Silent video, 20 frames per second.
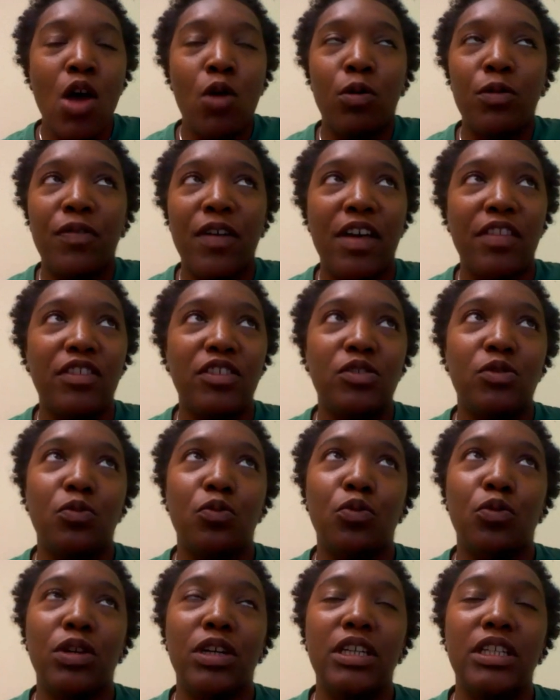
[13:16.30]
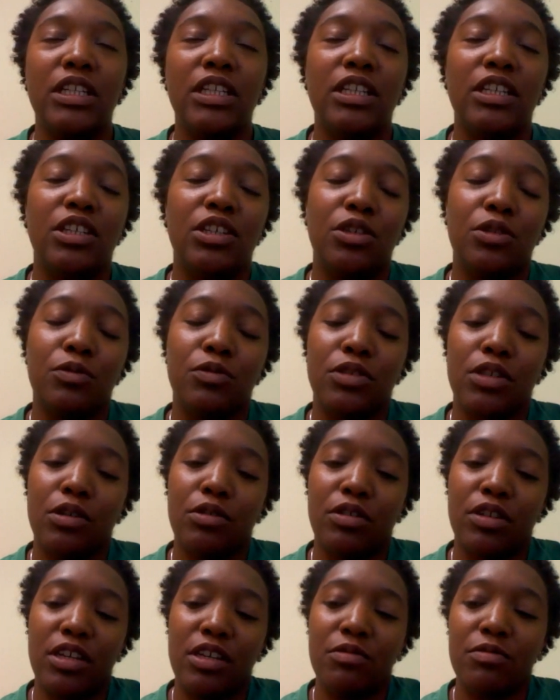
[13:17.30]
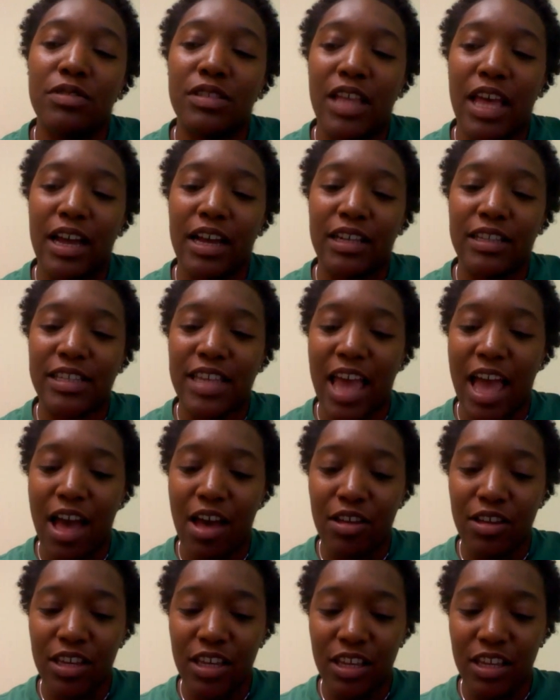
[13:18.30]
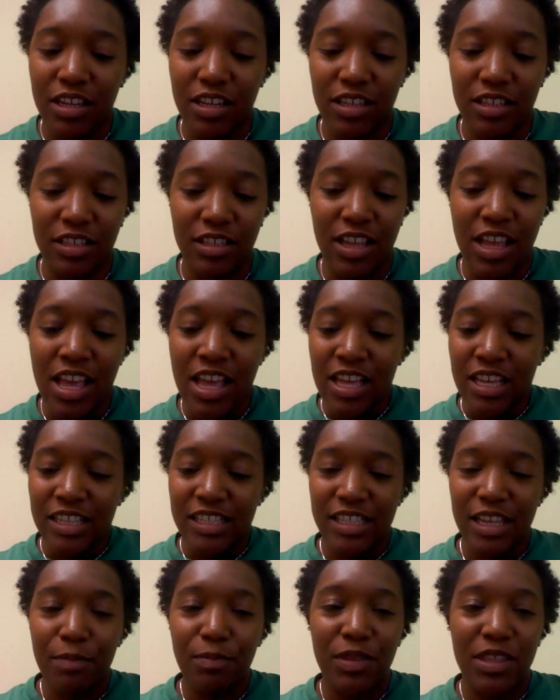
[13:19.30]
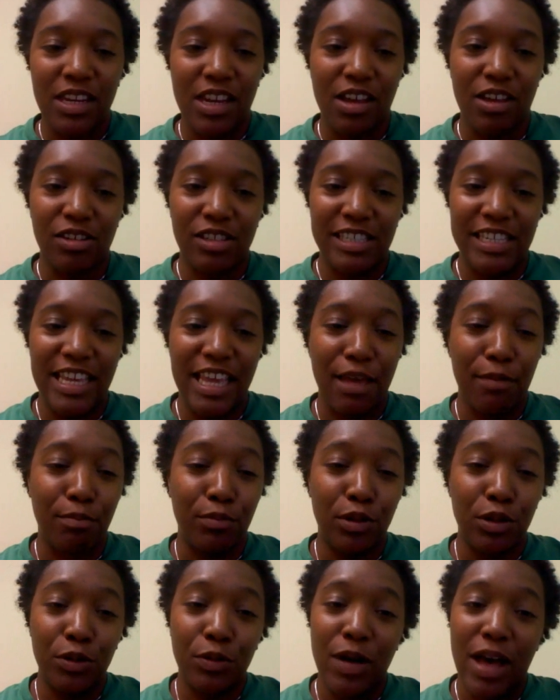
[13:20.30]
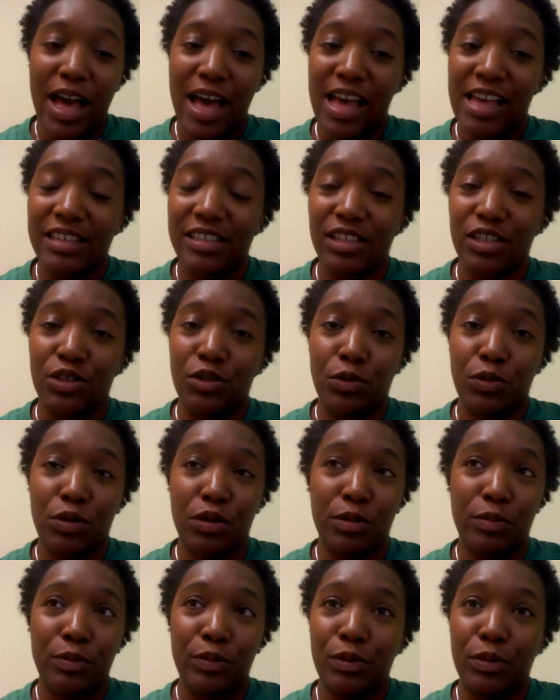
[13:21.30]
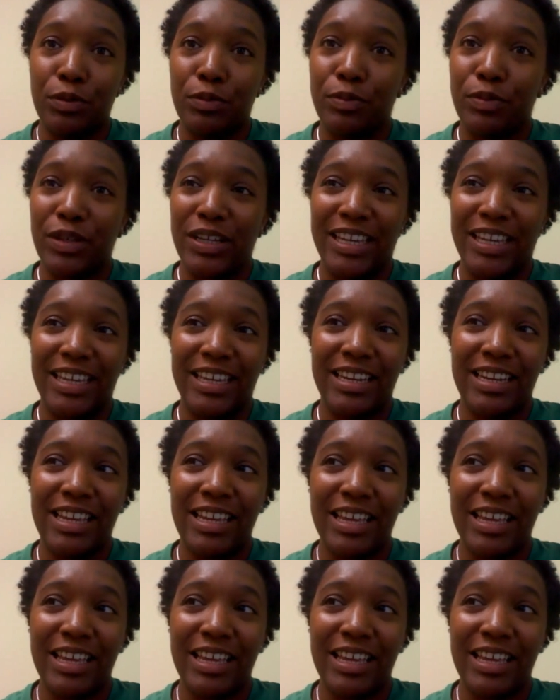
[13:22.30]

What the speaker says: We found this really cute donor. He was like Italian and something else. He had blue eyes, adorable, but